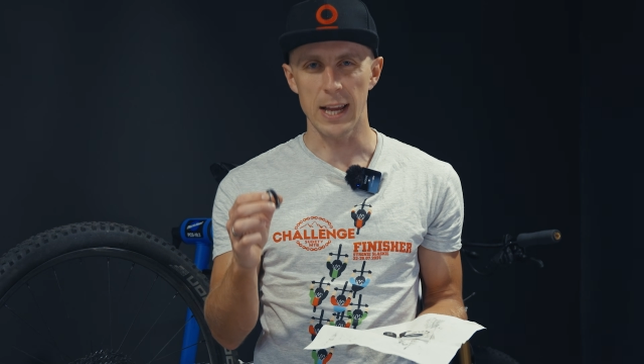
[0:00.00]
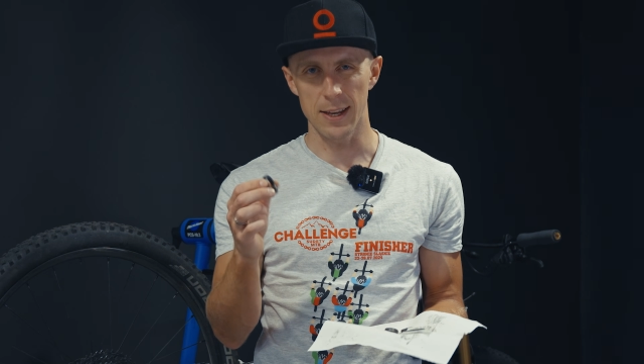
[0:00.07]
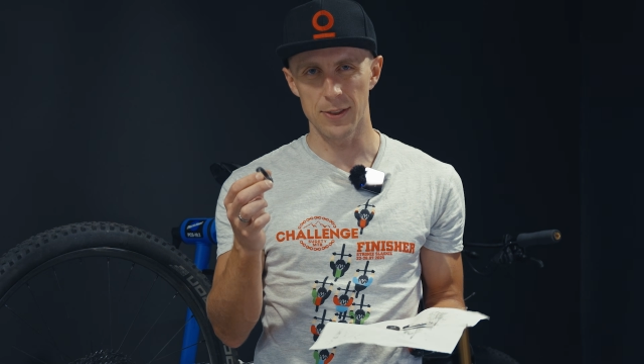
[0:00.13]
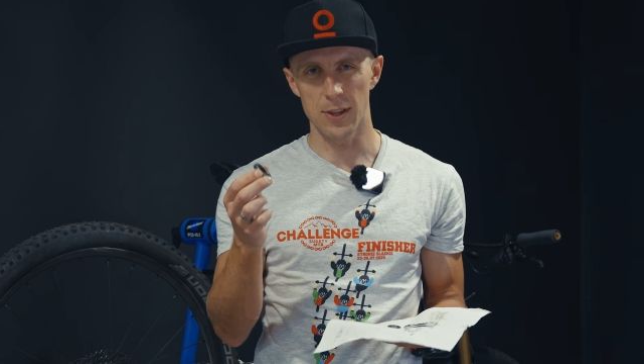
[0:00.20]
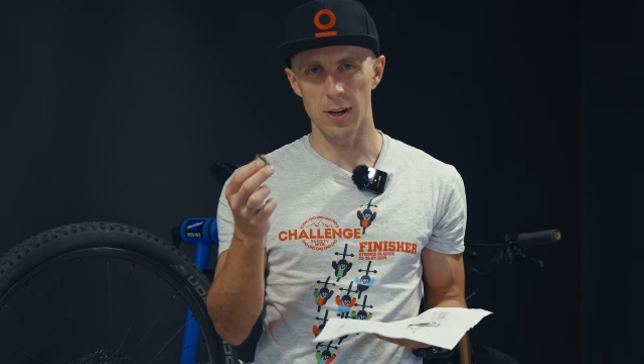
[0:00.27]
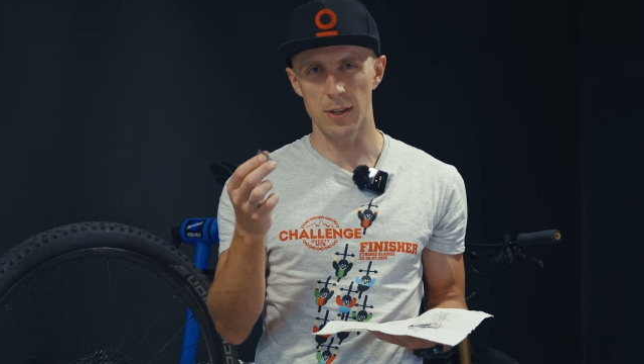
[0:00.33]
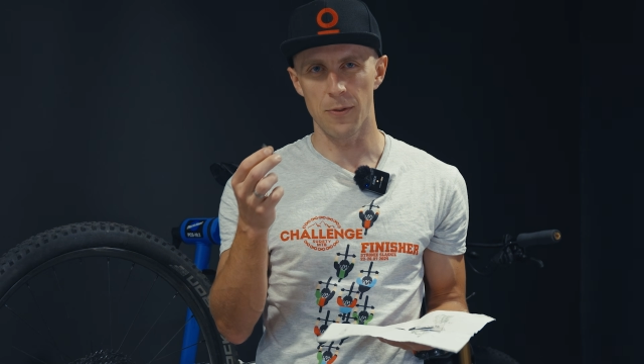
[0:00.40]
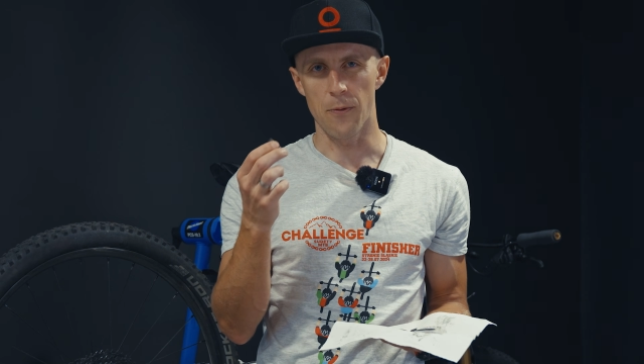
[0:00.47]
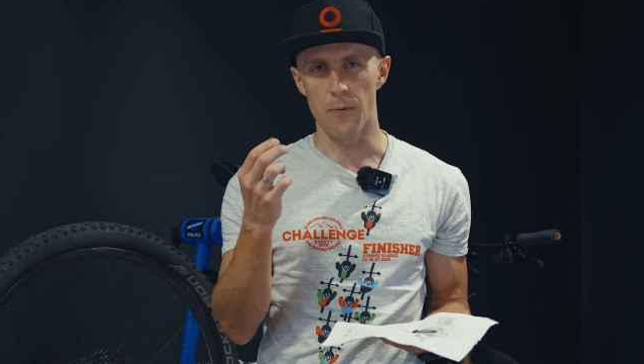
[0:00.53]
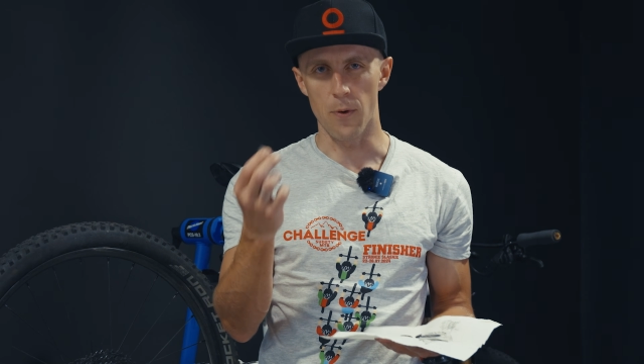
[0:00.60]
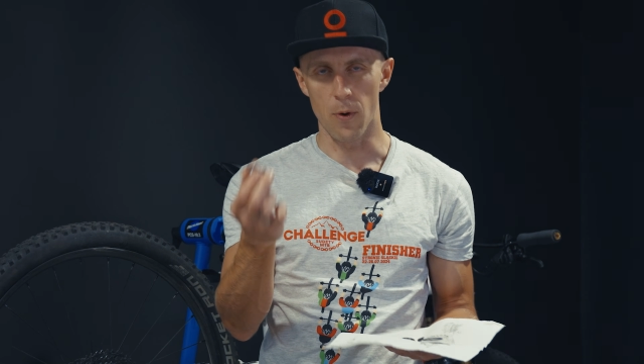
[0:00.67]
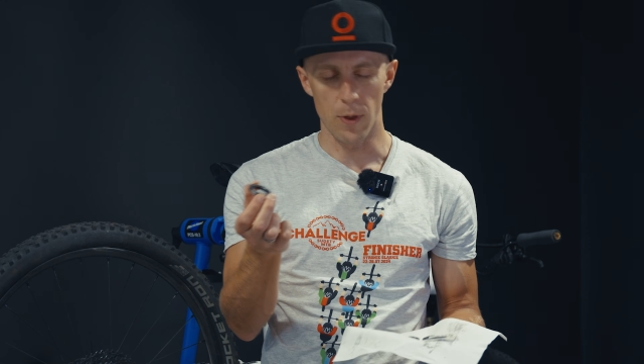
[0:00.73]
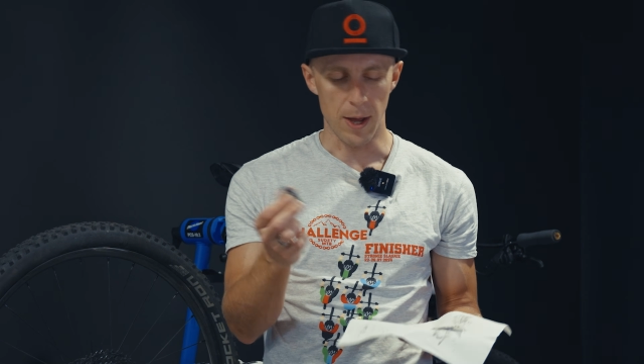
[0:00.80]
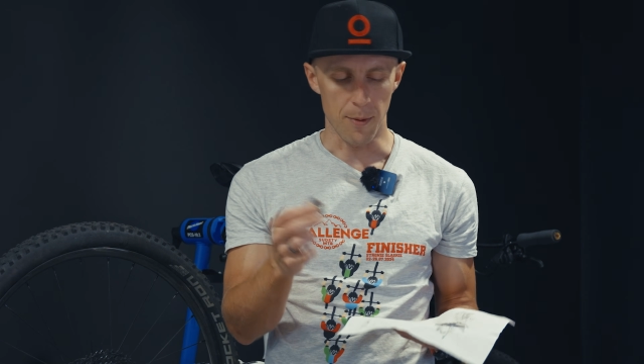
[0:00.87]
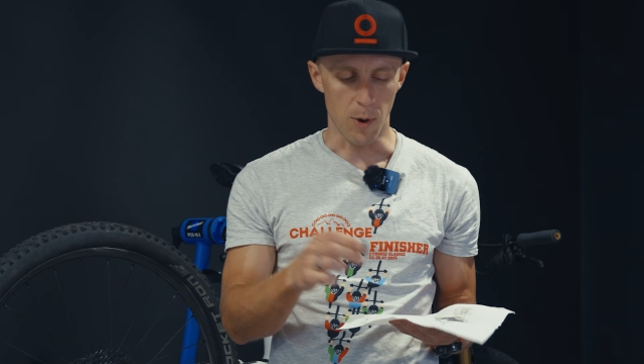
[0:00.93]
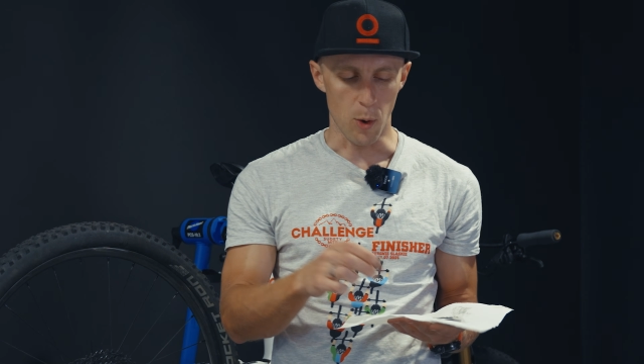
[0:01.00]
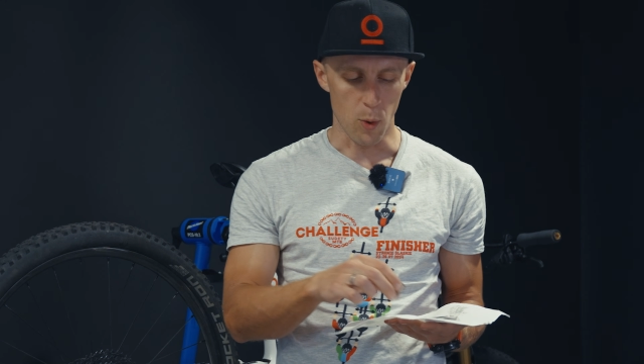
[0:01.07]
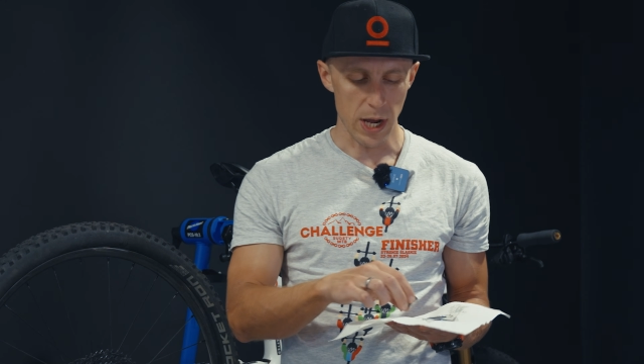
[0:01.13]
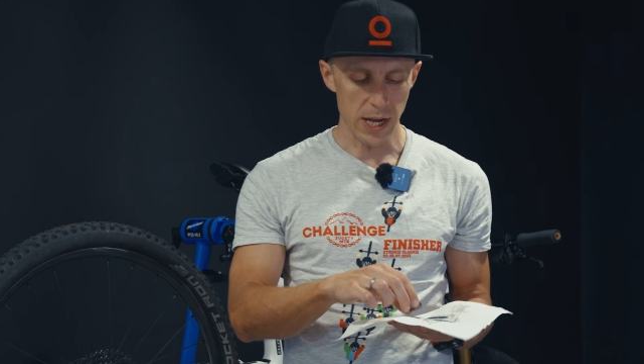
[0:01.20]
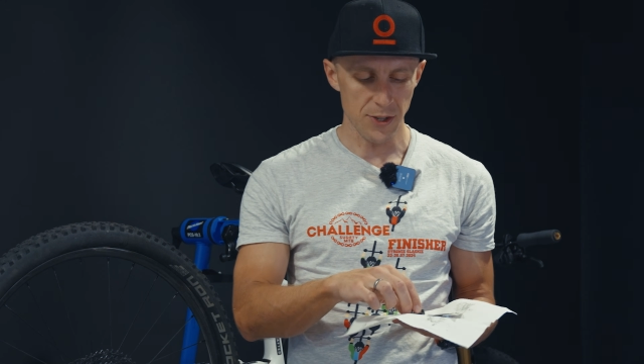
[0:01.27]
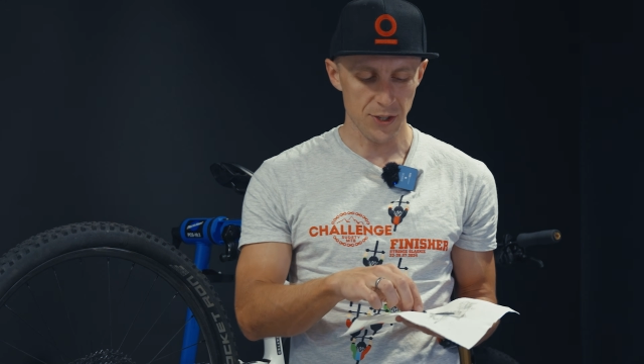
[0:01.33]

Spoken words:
I don't throw them away,